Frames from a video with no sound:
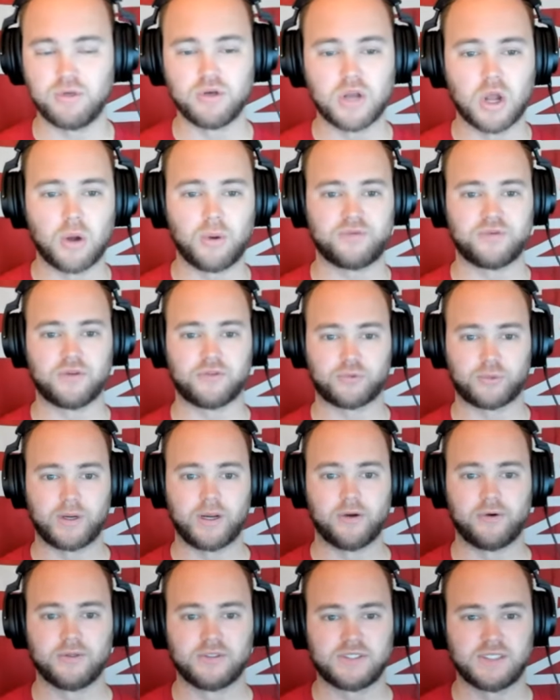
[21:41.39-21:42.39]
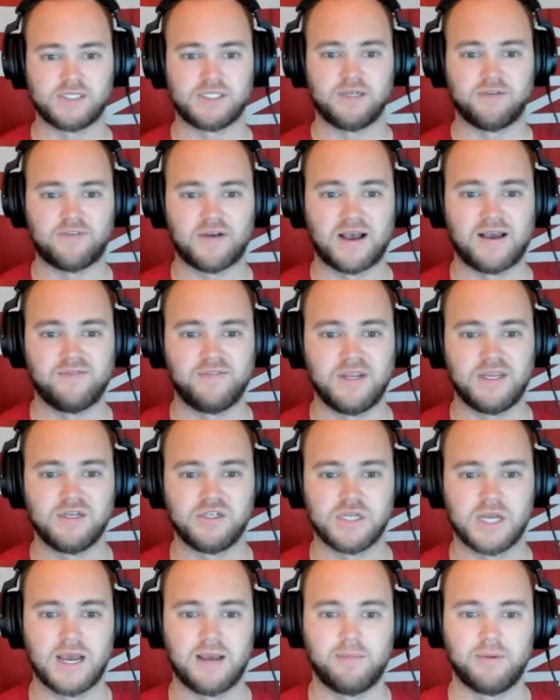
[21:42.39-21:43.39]
You know it's a 365-day
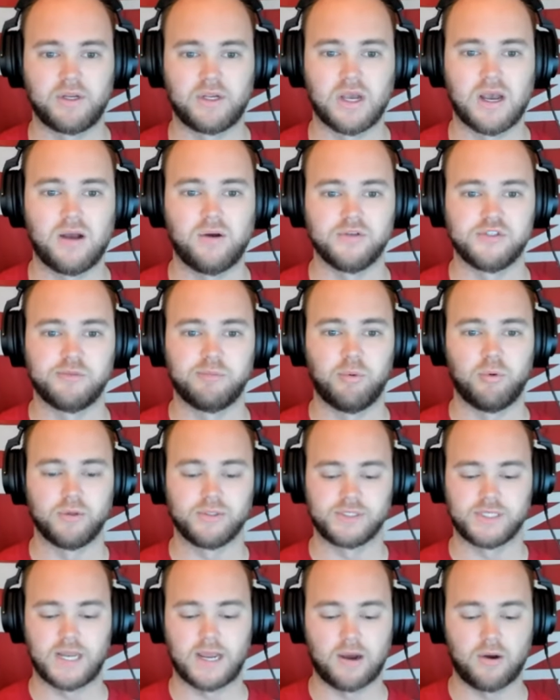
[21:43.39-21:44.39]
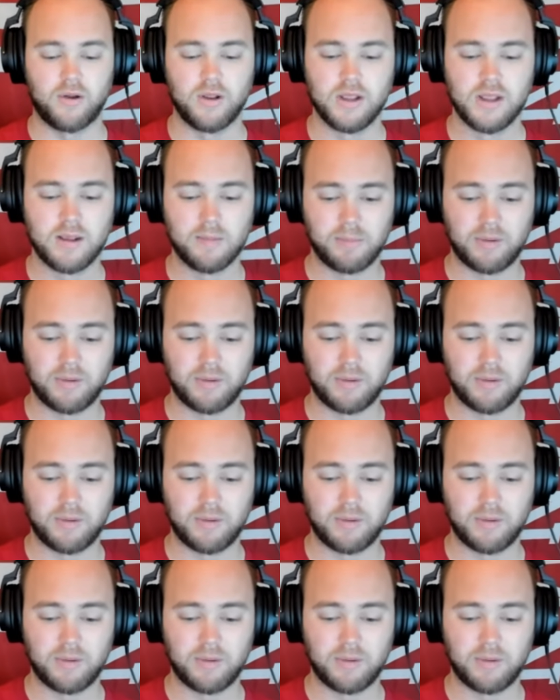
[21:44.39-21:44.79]
job in college sports now.